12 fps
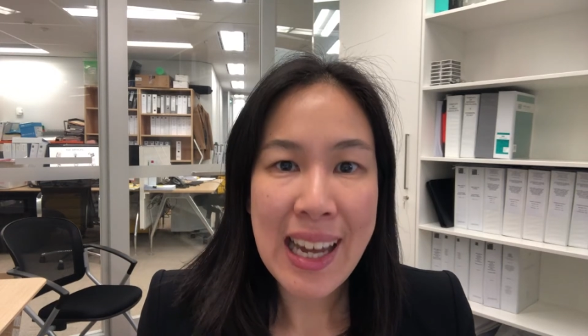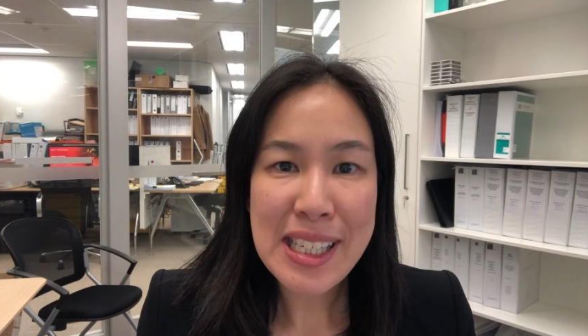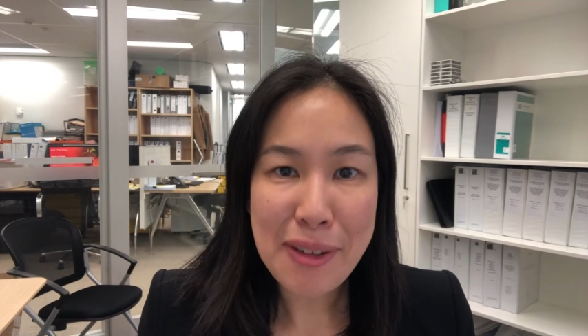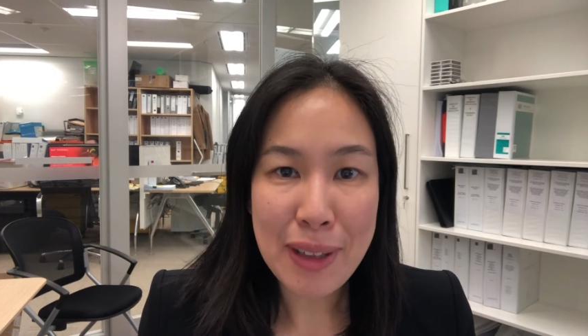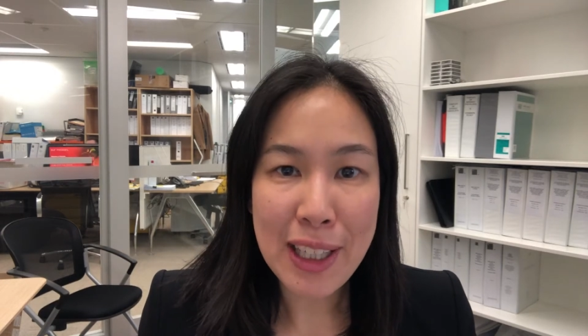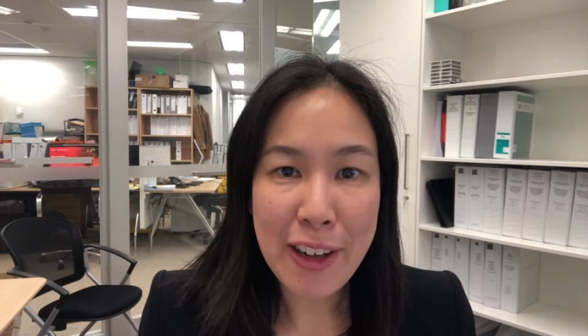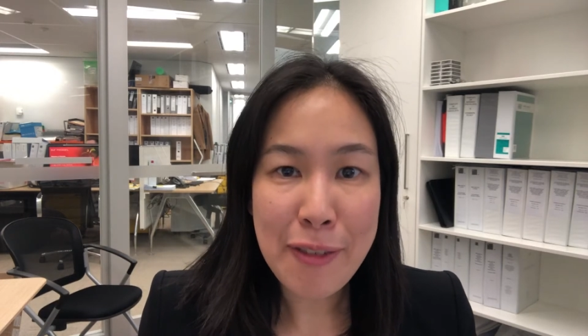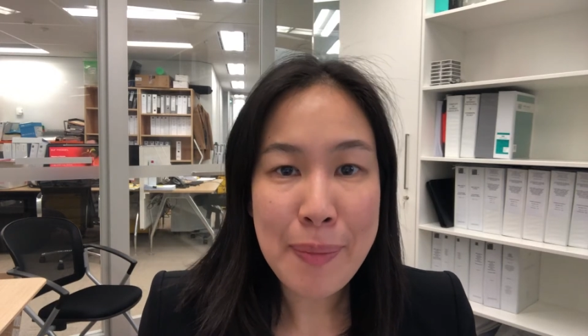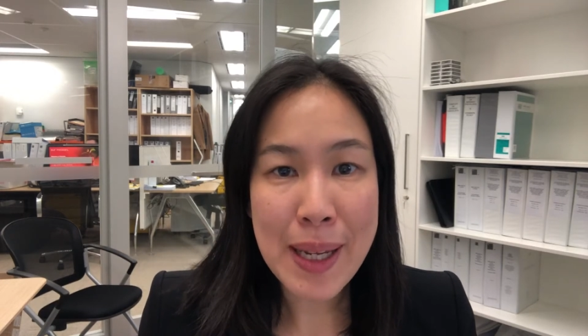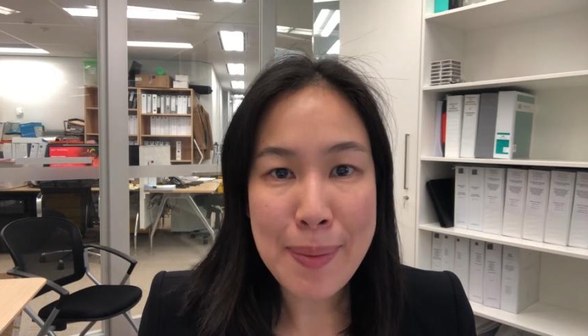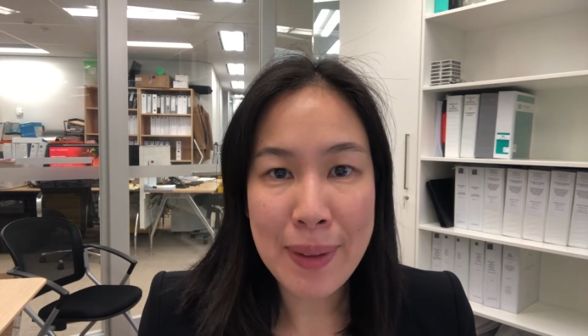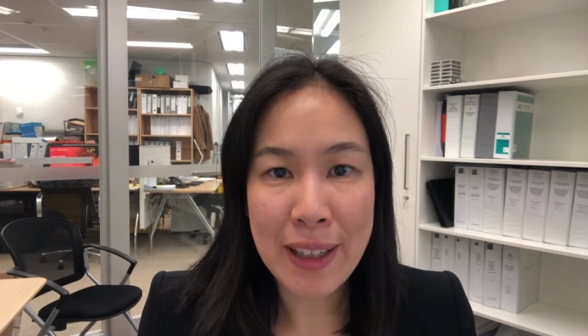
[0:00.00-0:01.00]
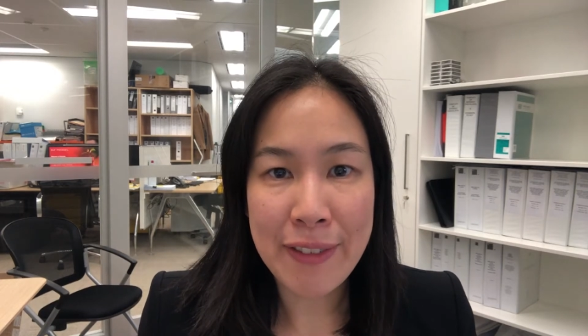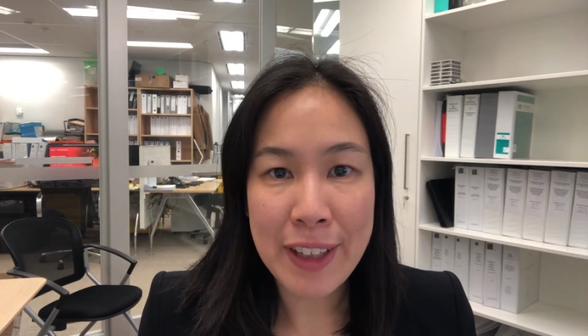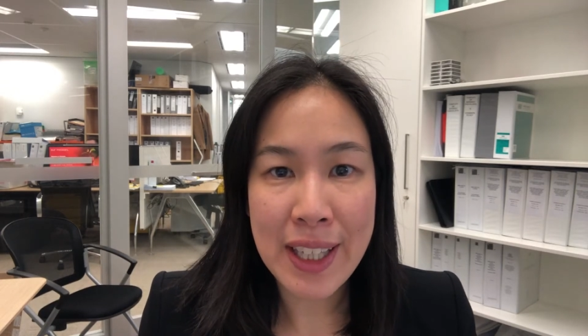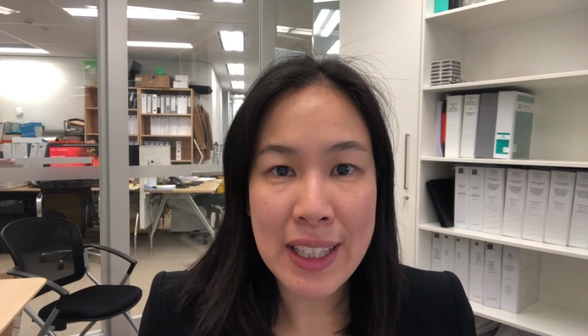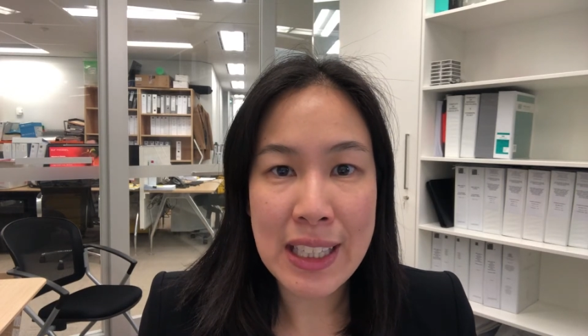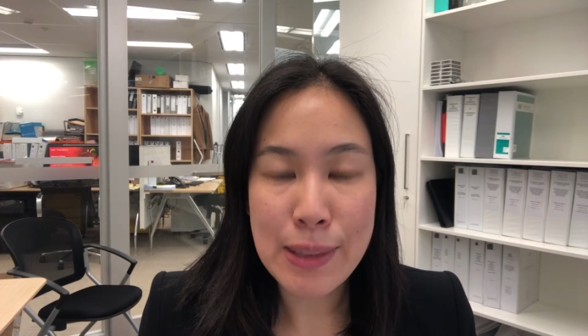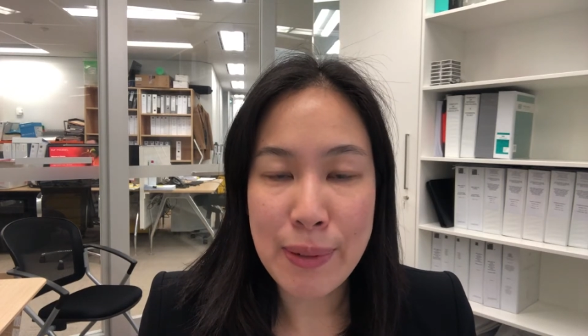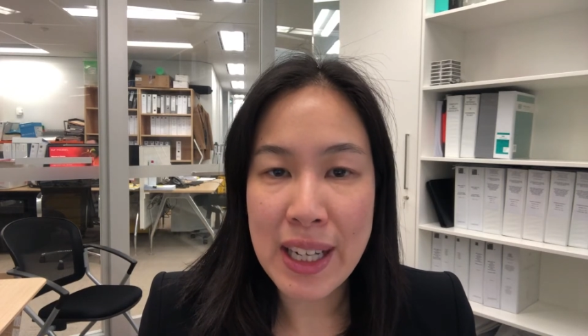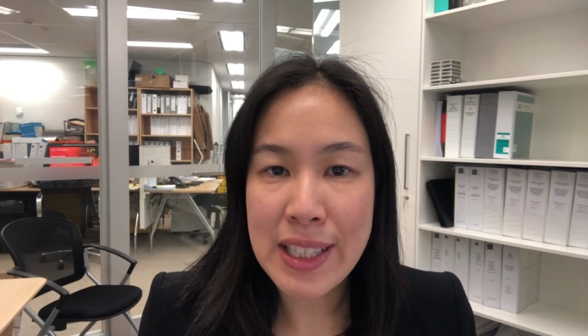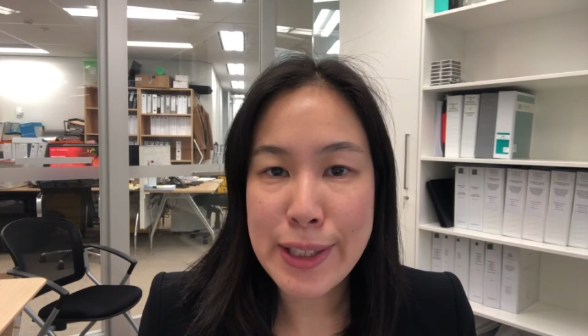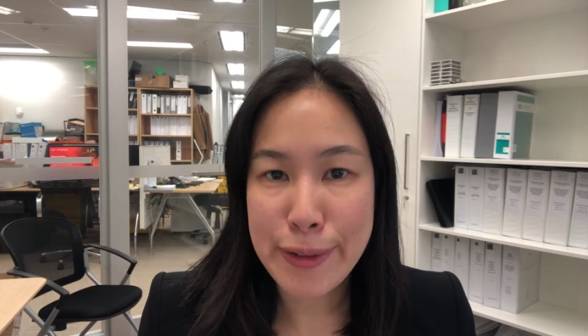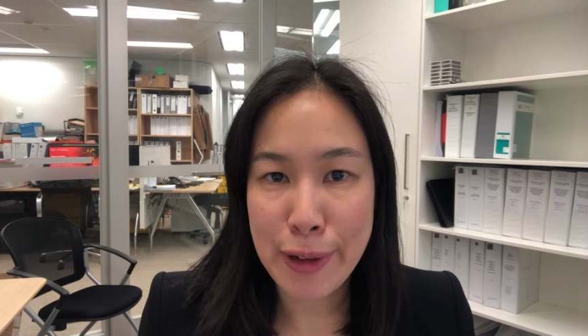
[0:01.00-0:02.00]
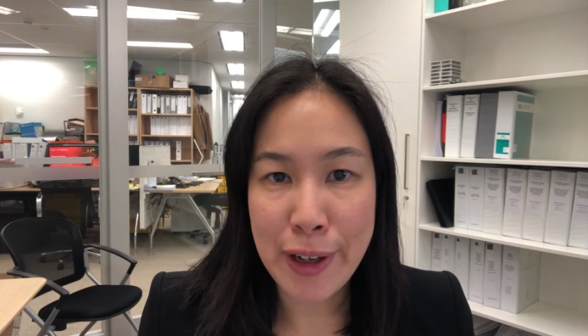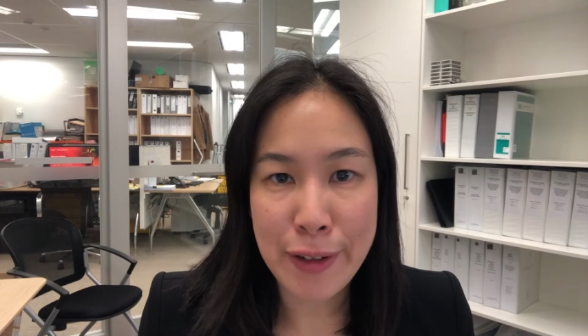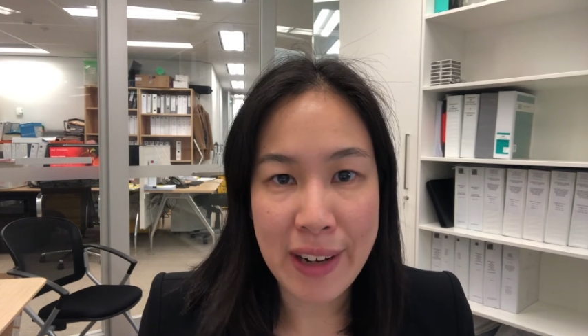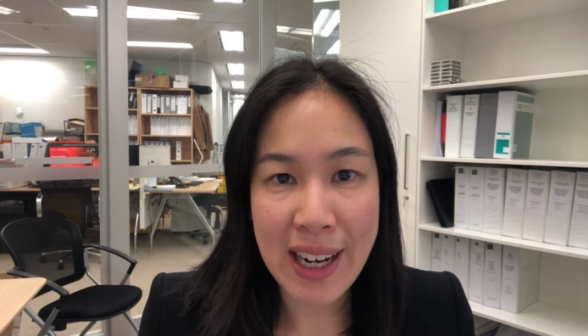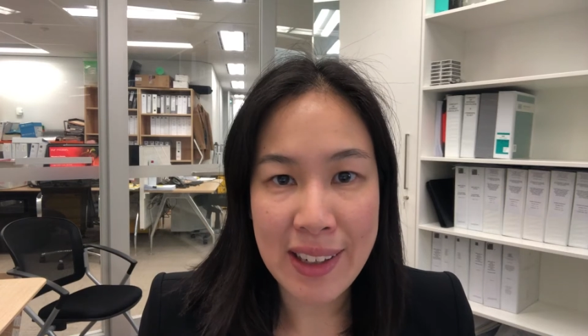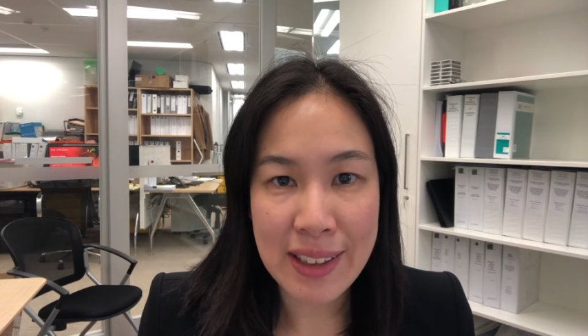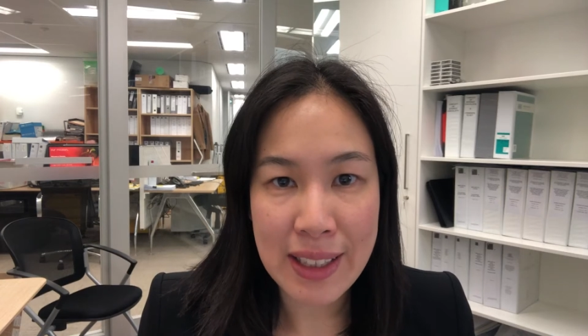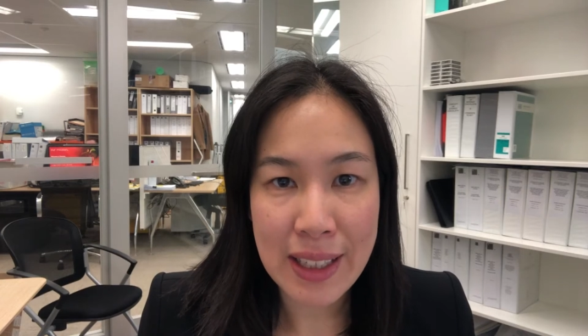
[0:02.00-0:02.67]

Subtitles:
So a lot of people have heard these words thrown around: